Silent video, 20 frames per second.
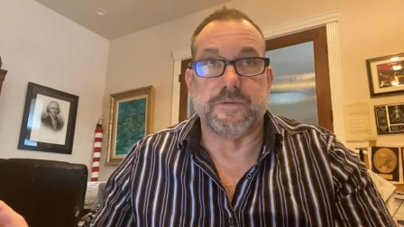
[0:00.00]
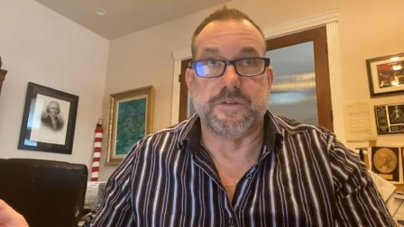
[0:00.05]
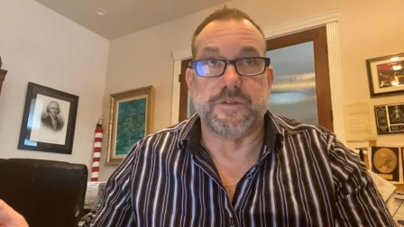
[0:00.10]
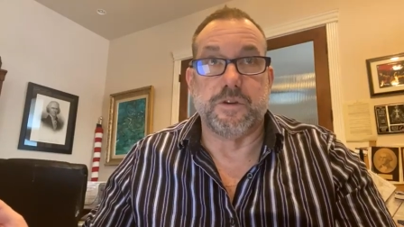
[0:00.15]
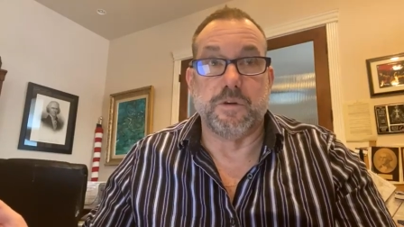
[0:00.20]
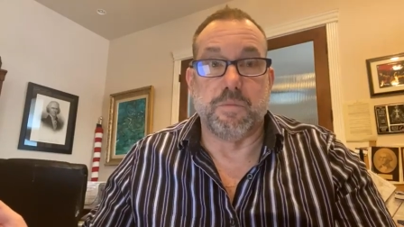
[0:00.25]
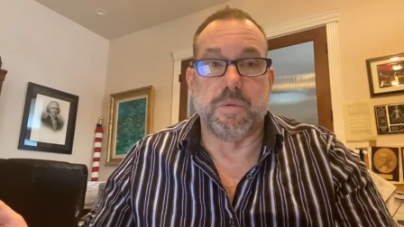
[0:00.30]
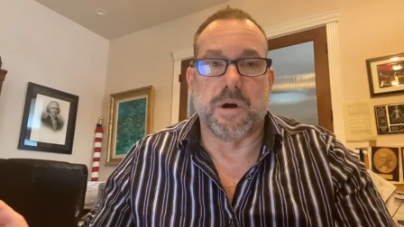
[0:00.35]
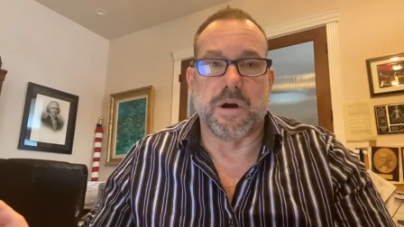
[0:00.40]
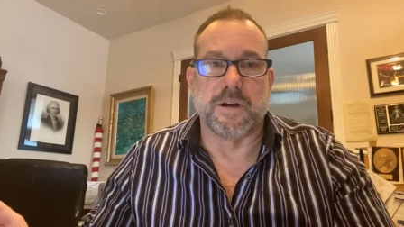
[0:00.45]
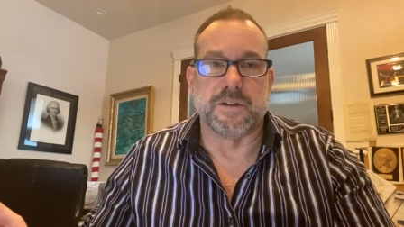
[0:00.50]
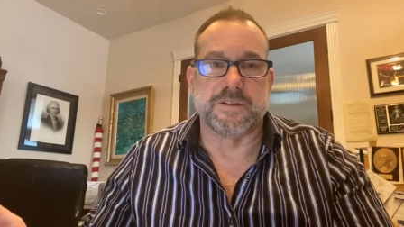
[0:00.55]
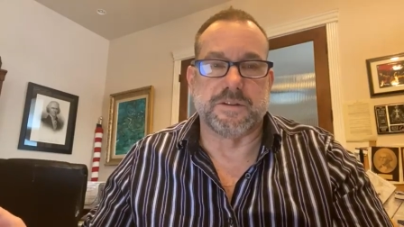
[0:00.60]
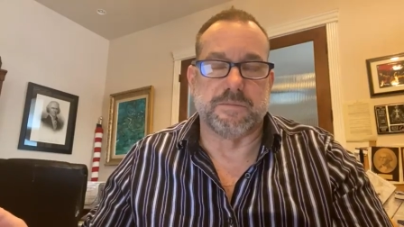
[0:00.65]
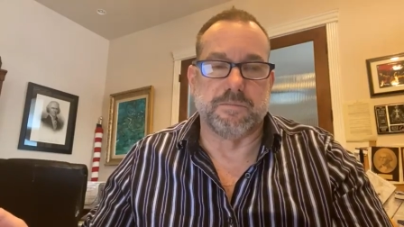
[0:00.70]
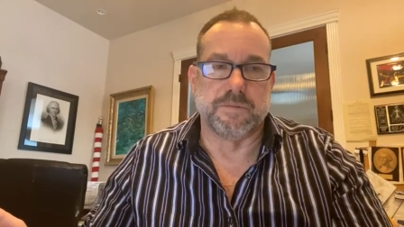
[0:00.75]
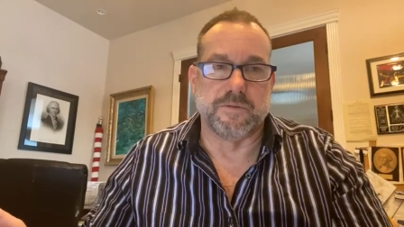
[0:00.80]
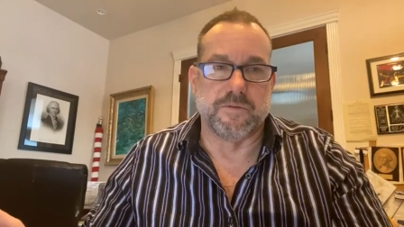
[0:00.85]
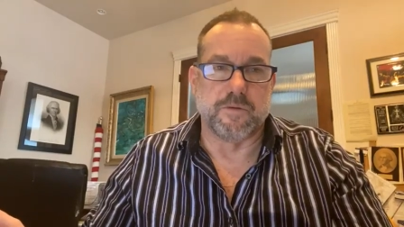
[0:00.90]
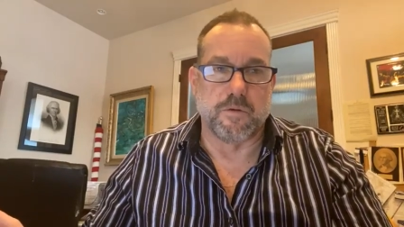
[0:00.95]
two parts
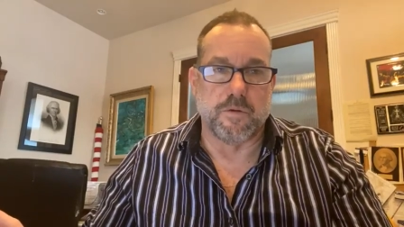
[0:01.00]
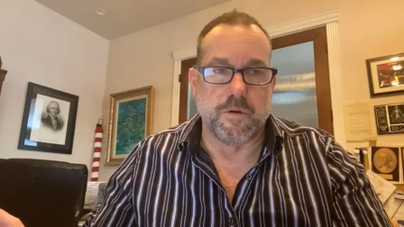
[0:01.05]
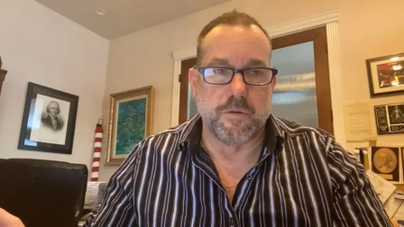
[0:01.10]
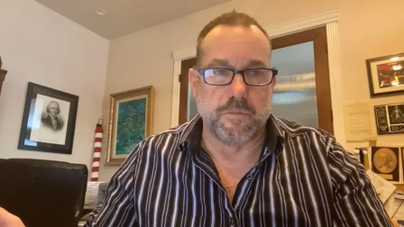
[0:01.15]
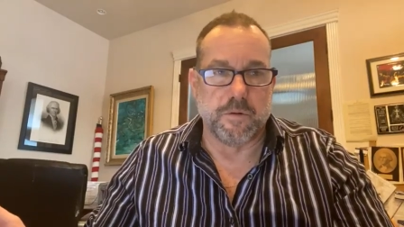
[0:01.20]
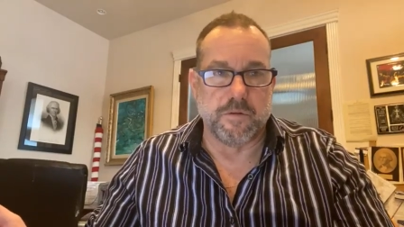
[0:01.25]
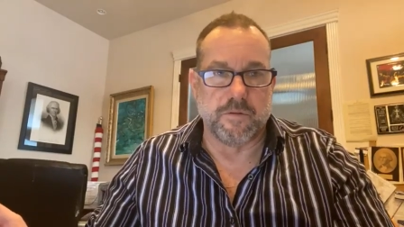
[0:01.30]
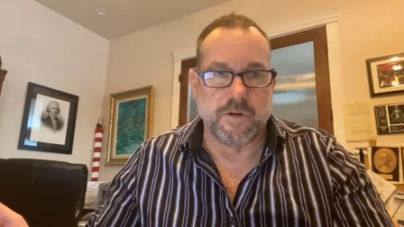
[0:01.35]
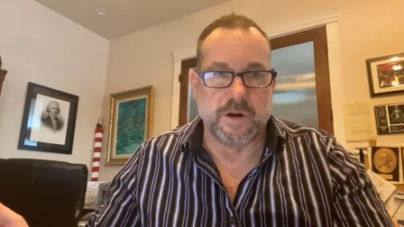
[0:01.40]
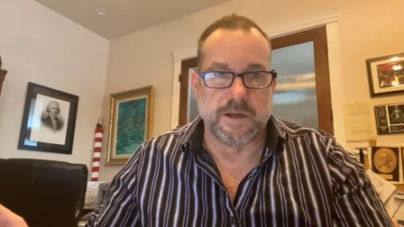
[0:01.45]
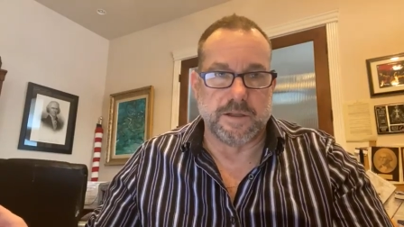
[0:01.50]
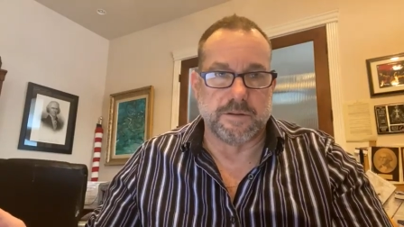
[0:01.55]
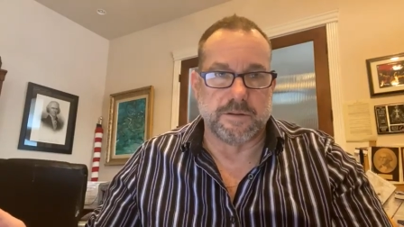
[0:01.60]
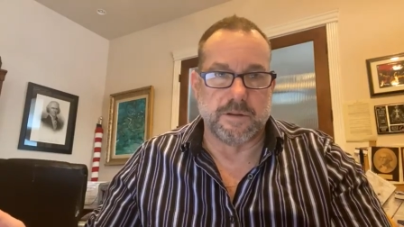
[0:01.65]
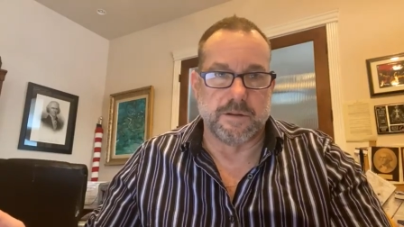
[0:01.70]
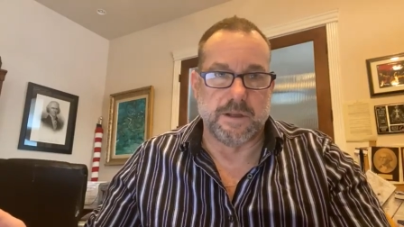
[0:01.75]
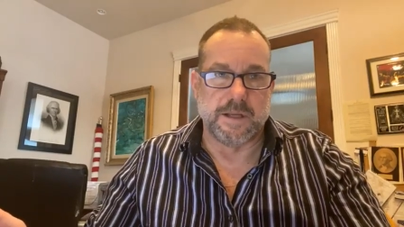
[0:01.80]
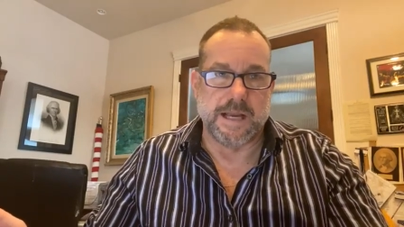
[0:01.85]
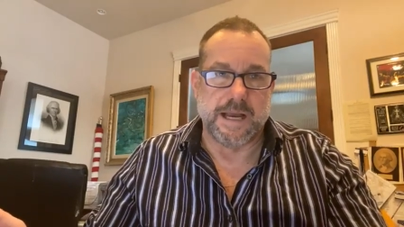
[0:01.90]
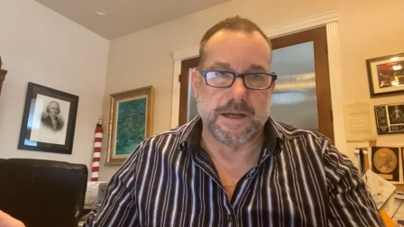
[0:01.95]
before we move on
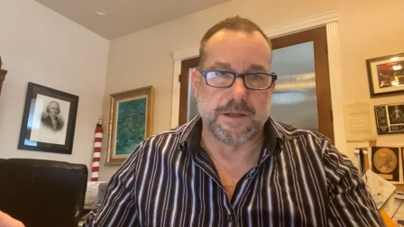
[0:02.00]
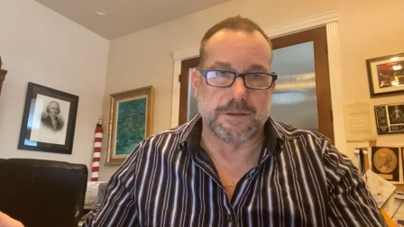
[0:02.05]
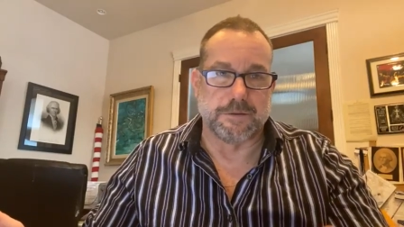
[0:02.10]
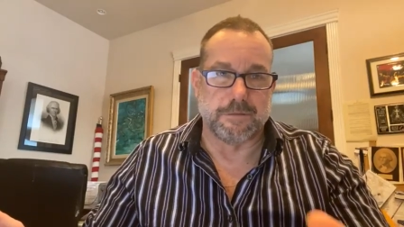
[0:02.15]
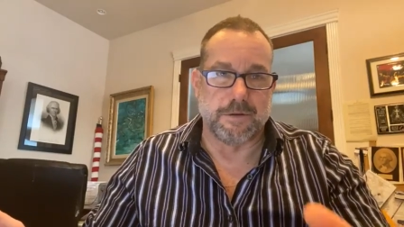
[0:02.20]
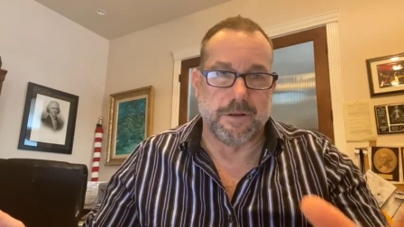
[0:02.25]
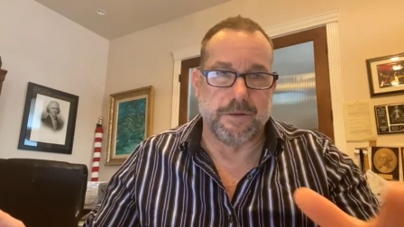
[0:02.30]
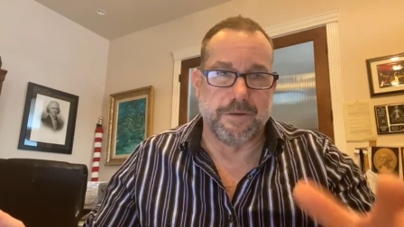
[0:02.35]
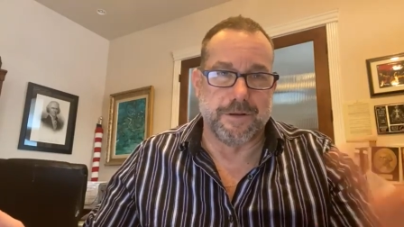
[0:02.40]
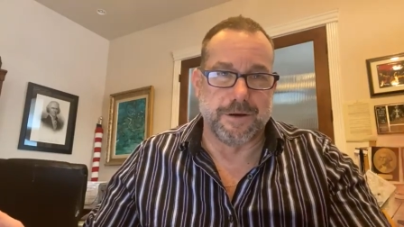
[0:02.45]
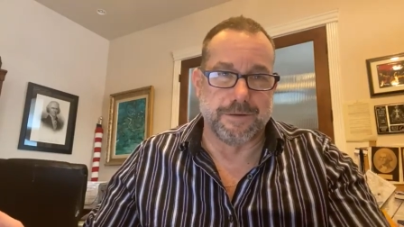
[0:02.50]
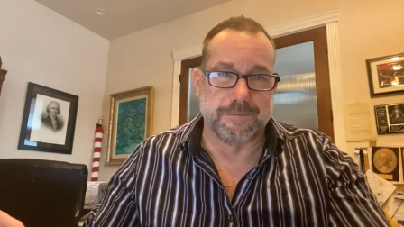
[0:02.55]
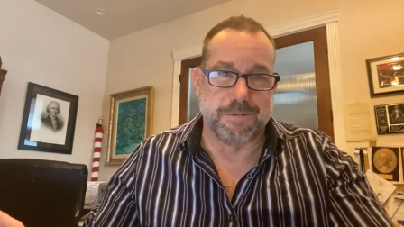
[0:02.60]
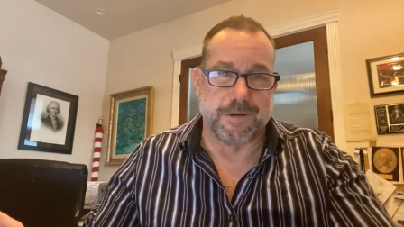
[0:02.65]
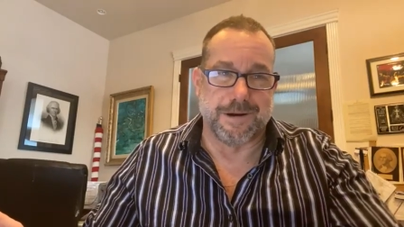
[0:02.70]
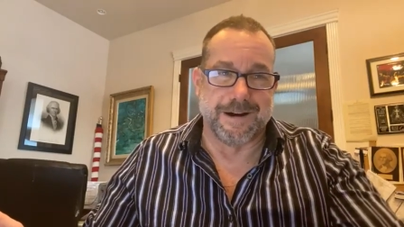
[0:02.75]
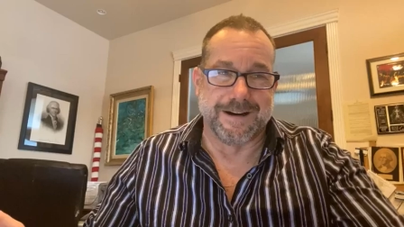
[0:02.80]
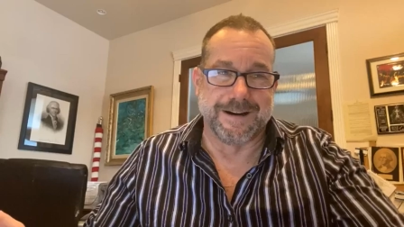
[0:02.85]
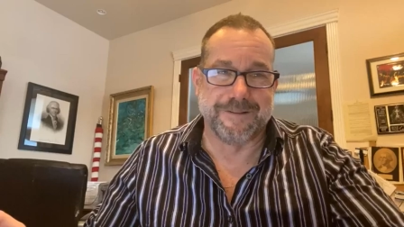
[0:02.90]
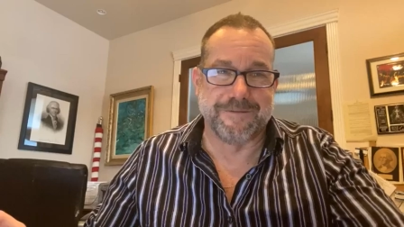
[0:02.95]
to the actual third
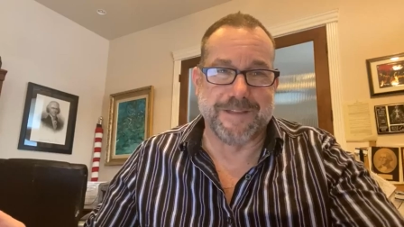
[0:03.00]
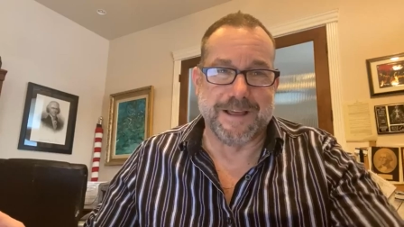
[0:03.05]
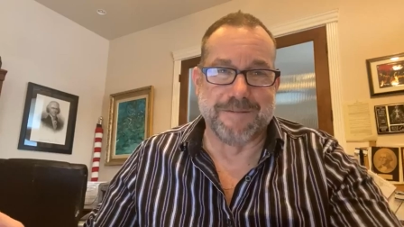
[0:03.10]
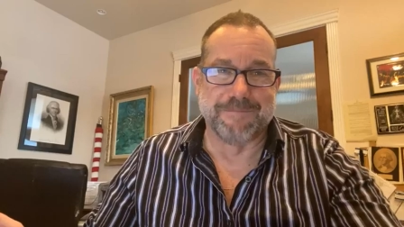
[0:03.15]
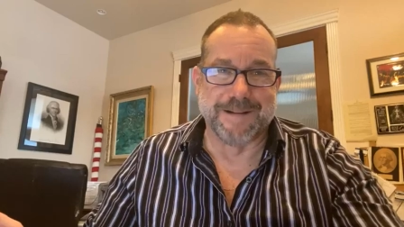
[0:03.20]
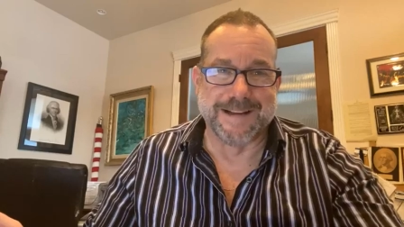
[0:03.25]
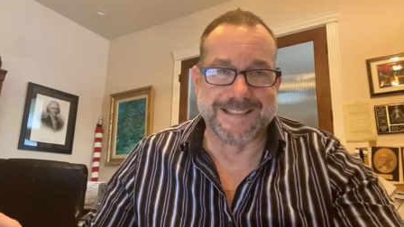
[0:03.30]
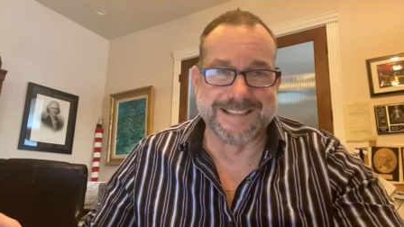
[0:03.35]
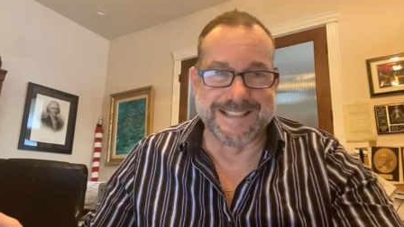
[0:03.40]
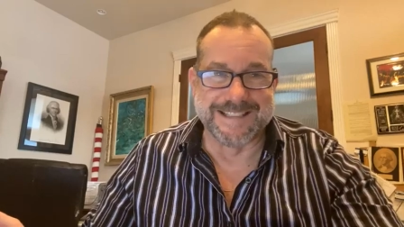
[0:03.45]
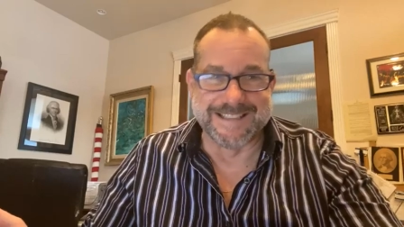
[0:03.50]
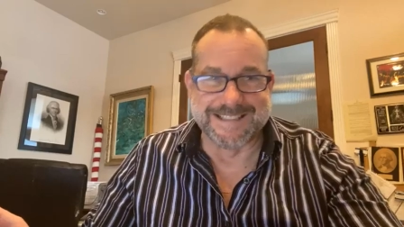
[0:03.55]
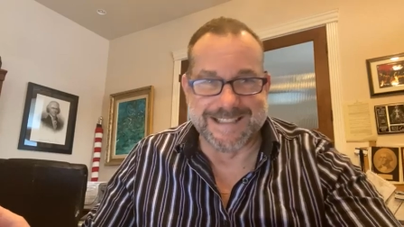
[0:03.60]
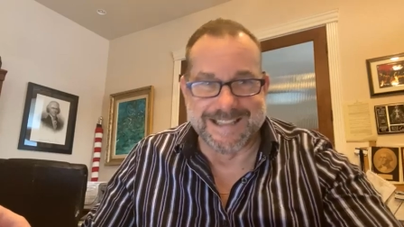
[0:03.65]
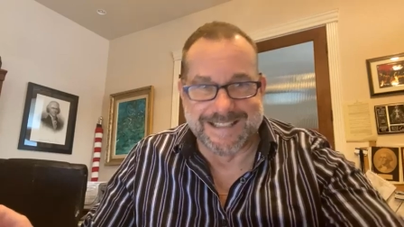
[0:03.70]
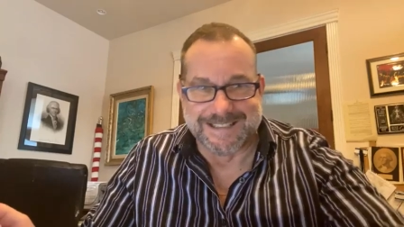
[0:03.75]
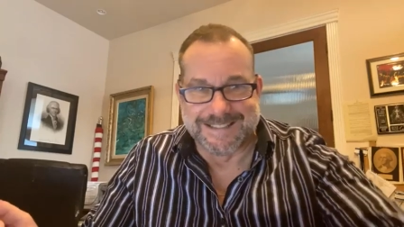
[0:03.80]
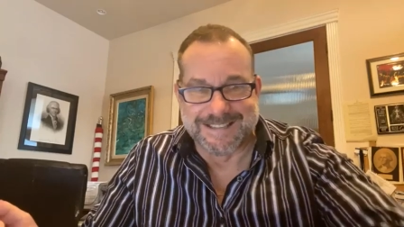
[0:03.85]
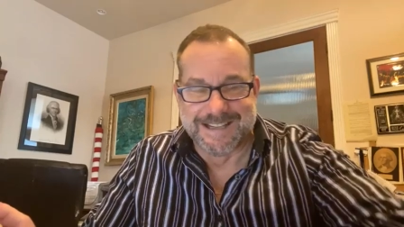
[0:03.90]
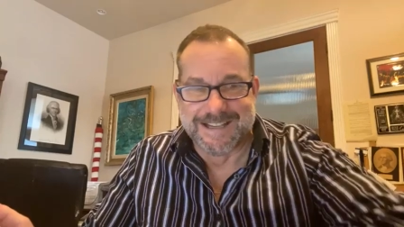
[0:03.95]
part, if that makes any
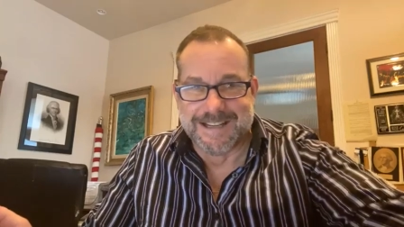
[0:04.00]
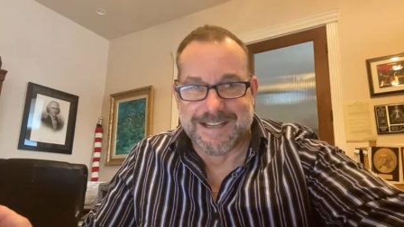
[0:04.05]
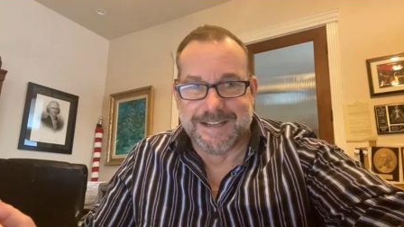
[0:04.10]
sense.